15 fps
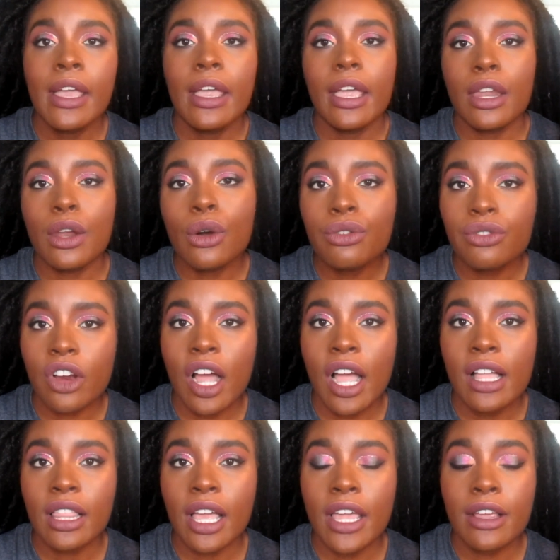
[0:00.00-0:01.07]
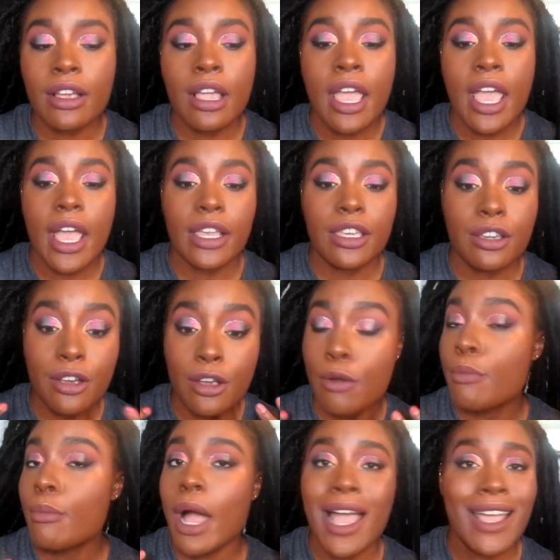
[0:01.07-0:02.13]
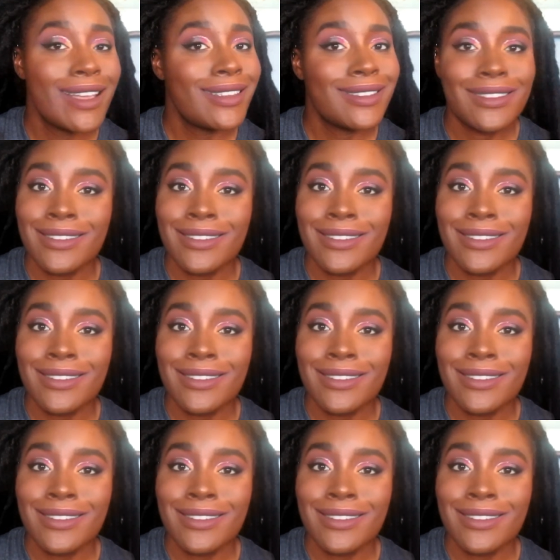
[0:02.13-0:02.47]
an Ofra highlighter and you're my